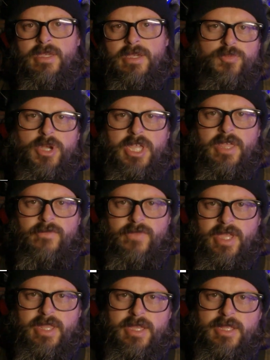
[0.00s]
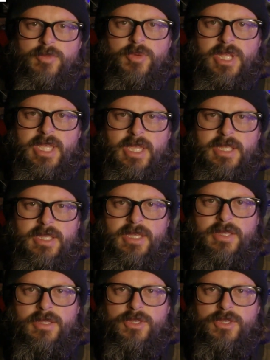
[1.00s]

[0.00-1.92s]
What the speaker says: It's pretty convenient, pretty easy.